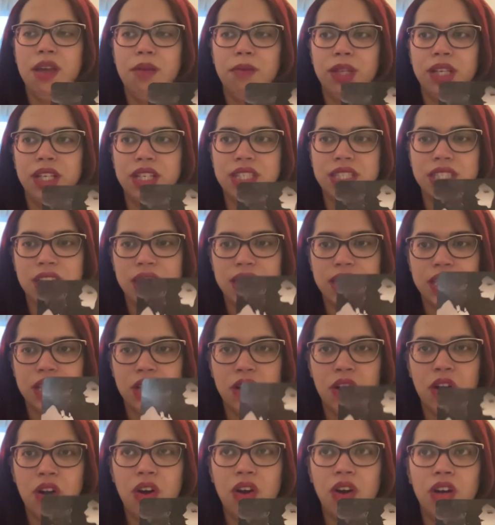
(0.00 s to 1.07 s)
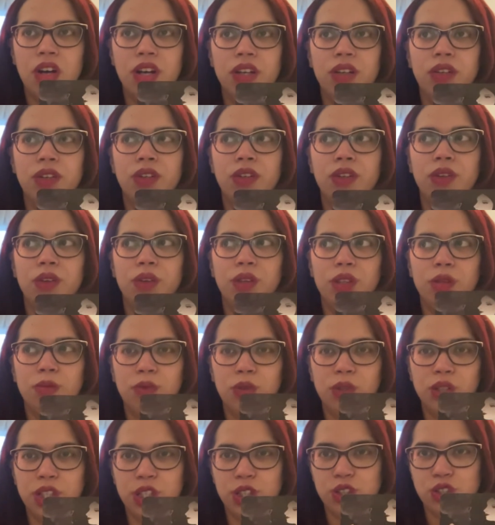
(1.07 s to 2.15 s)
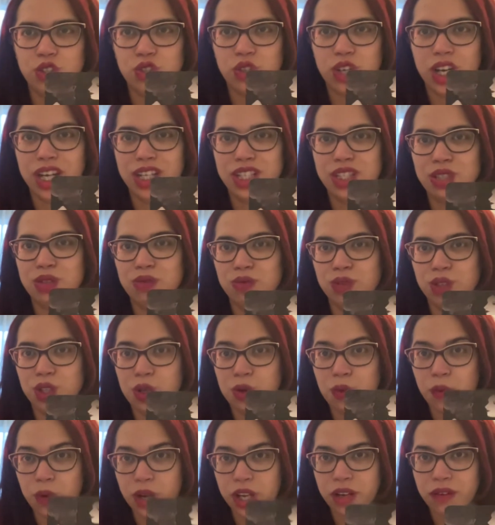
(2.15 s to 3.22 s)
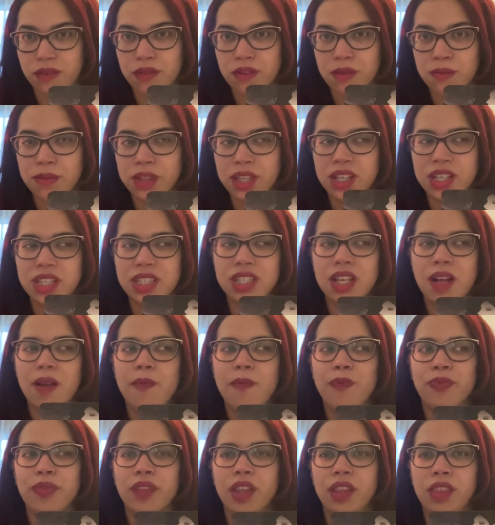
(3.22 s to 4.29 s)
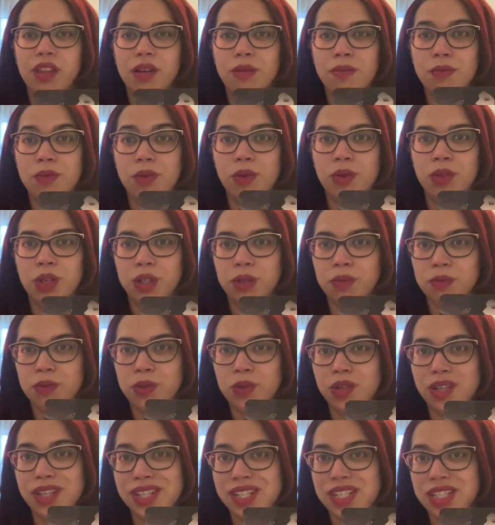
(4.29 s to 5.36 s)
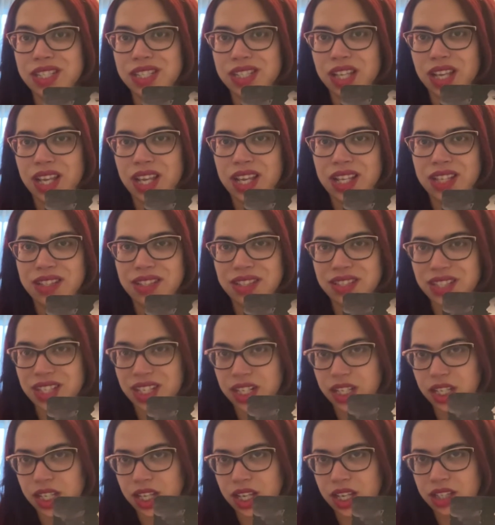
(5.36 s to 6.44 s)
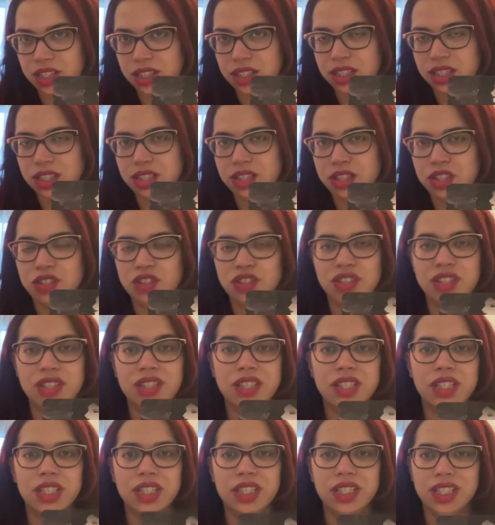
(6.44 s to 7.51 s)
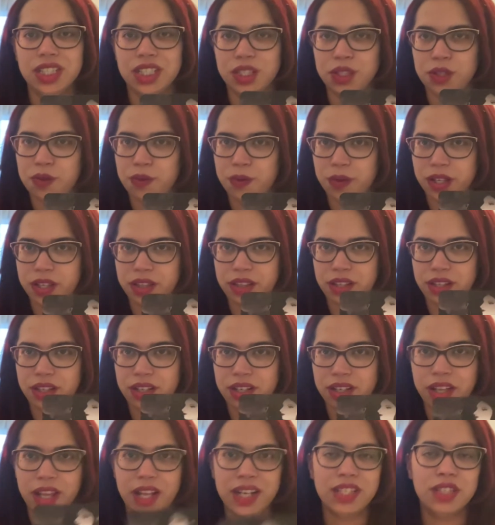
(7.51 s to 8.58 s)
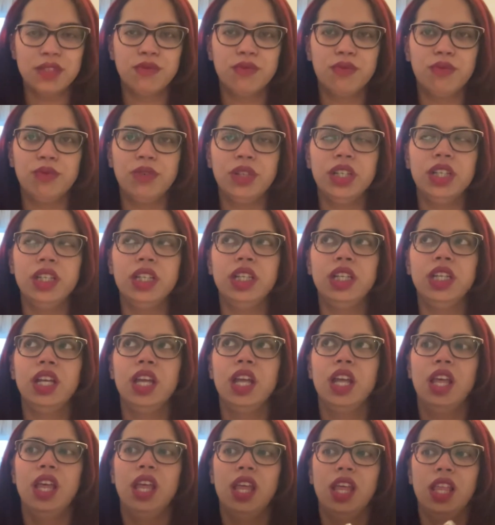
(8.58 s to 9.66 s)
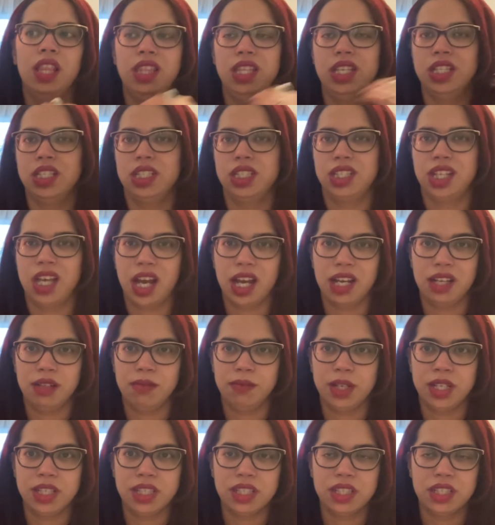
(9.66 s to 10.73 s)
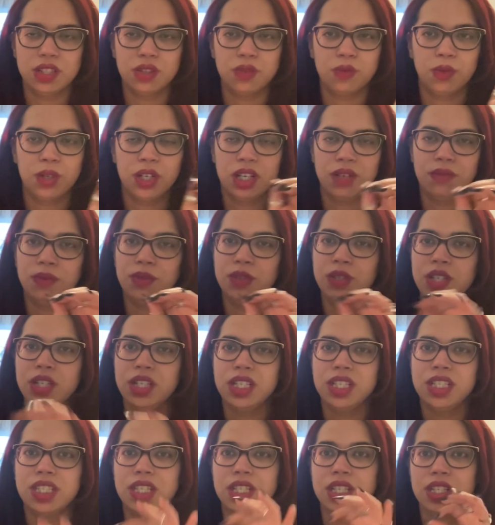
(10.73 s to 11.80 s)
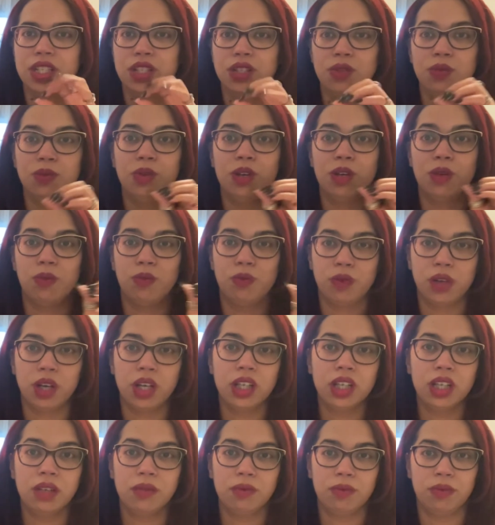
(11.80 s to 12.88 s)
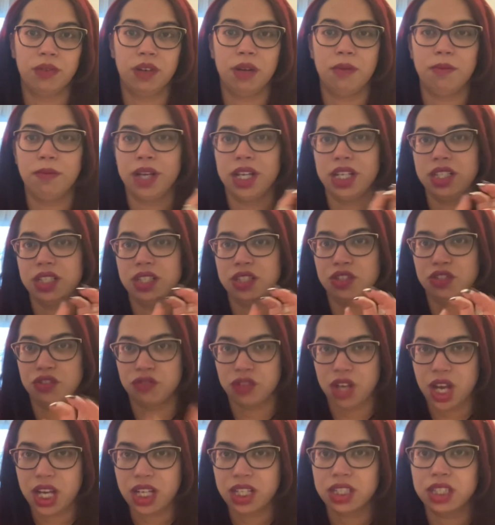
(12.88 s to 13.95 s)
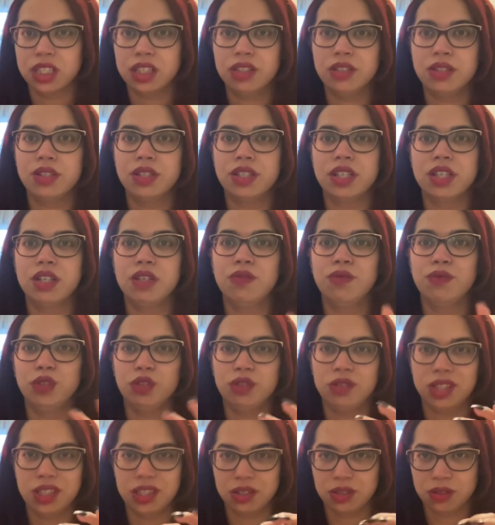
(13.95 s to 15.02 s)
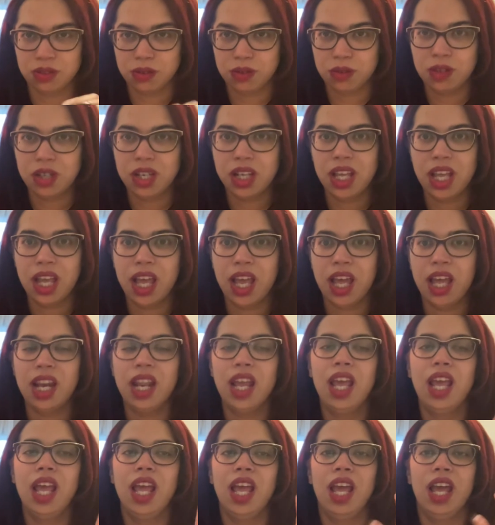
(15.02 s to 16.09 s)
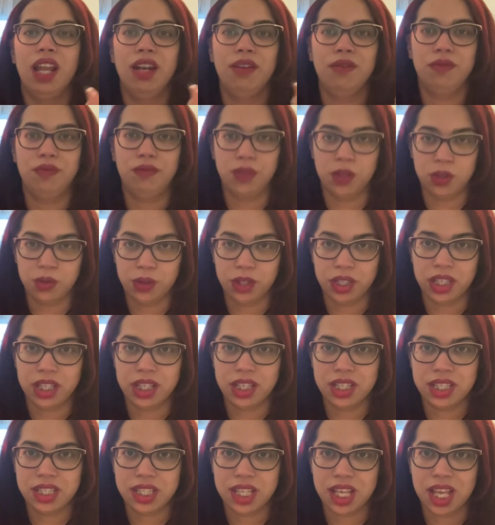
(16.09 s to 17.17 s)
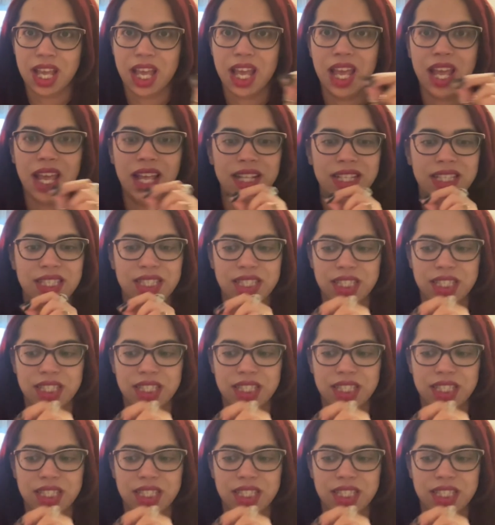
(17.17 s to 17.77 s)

Because like the harder or the more that you try to run away from this, the more and more intense it gets. So just deal with it. That is really the entire message. Whatever it is that you are running from by distracting yourself, you need to go ahead and focus and